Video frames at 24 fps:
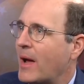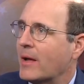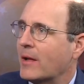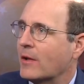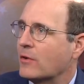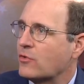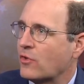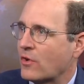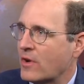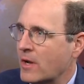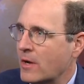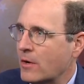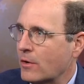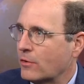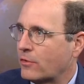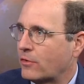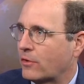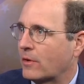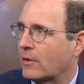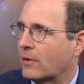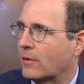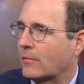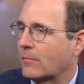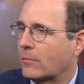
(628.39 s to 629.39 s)
by
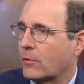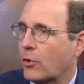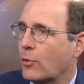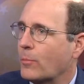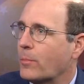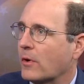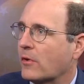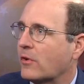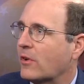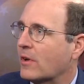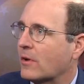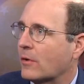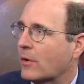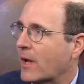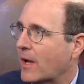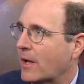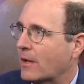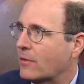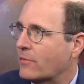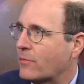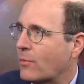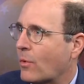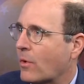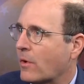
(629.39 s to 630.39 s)
engineers in Cupertino,
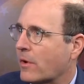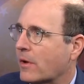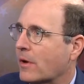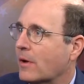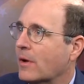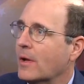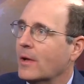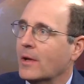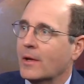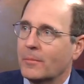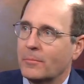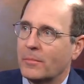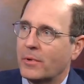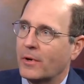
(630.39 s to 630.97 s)
California,